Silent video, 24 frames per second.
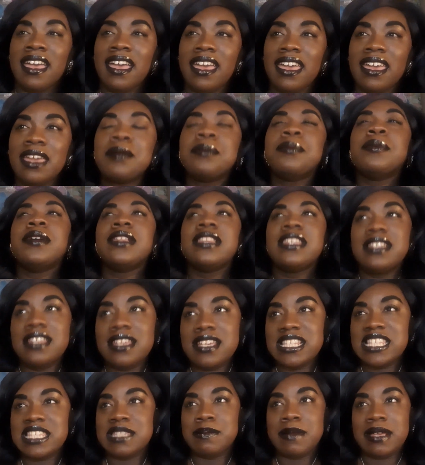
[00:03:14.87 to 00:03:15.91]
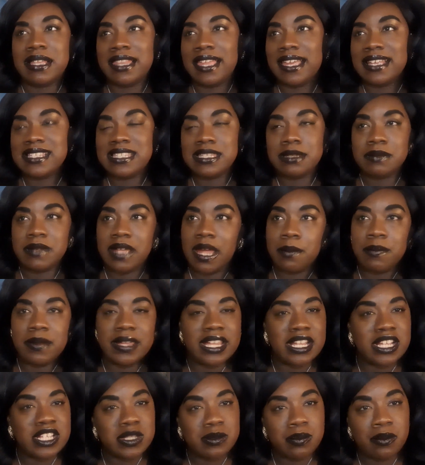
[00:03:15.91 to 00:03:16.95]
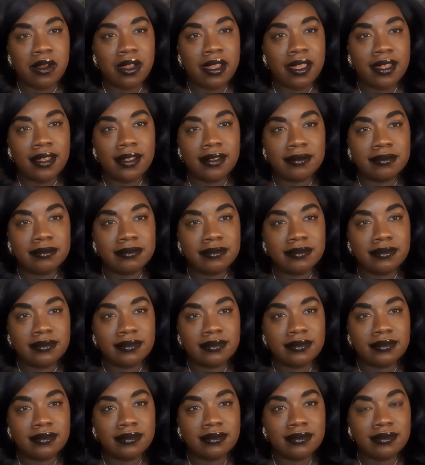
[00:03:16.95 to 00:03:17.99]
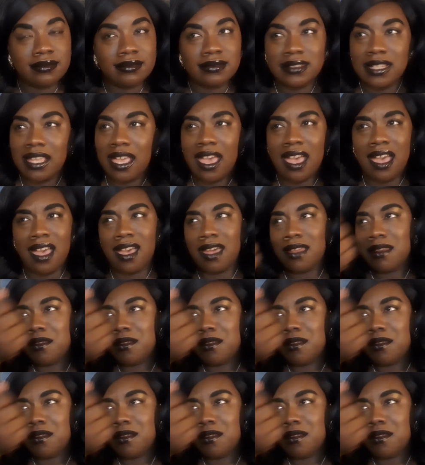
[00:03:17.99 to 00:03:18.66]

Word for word: It really does smell like some type of hairspray. I